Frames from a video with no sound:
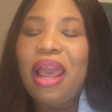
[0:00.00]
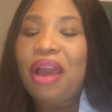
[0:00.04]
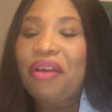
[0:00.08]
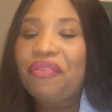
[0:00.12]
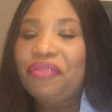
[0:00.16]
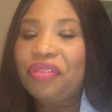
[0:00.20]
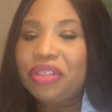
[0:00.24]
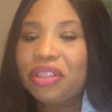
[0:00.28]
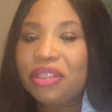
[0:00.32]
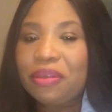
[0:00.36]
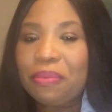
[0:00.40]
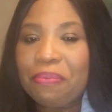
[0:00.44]

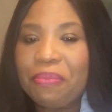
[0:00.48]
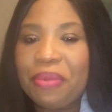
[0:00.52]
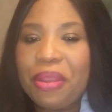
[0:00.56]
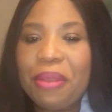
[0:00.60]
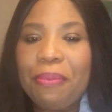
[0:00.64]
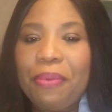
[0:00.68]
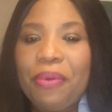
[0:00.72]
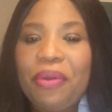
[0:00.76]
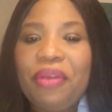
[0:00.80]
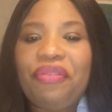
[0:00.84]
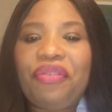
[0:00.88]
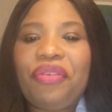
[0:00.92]
And for some
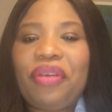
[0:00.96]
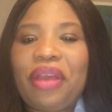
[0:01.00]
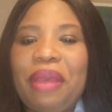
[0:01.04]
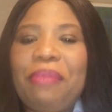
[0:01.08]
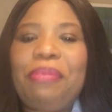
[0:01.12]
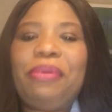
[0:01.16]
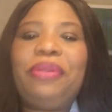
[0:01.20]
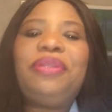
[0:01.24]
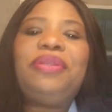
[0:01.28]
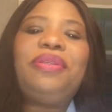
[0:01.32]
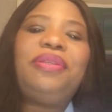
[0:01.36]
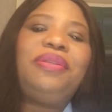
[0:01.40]
people, if you're
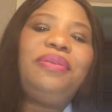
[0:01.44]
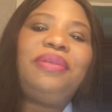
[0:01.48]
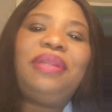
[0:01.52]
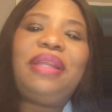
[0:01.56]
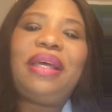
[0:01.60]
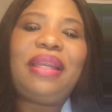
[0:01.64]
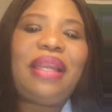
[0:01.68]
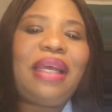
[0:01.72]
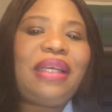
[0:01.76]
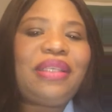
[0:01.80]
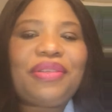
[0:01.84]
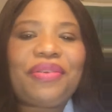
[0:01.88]
able to do
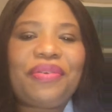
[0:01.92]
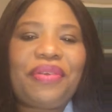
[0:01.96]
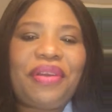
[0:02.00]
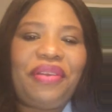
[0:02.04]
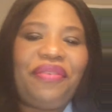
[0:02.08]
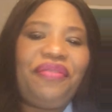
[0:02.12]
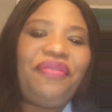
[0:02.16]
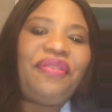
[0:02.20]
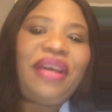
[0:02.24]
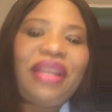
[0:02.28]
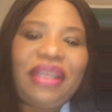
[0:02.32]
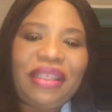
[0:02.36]
that, that's
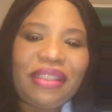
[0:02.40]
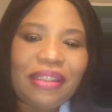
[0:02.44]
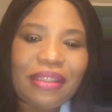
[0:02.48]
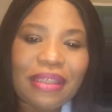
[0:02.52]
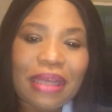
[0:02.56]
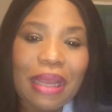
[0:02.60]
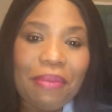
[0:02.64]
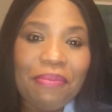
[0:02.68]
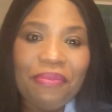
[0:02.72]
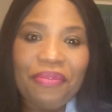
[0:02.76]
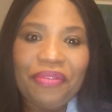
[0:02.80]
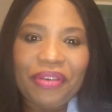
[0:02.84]
already
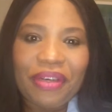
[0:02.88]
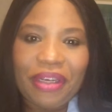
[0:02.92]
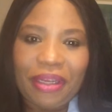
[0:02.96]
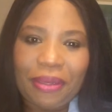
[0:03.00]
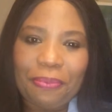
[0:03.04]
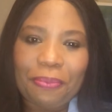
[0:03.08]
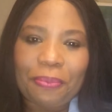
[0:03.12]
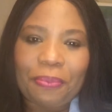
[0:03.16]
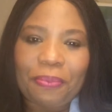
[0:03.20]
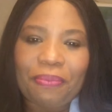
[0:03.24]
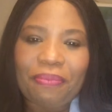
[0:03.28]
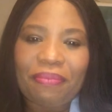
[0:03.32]
Valentine for
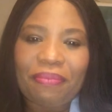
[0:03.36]
them.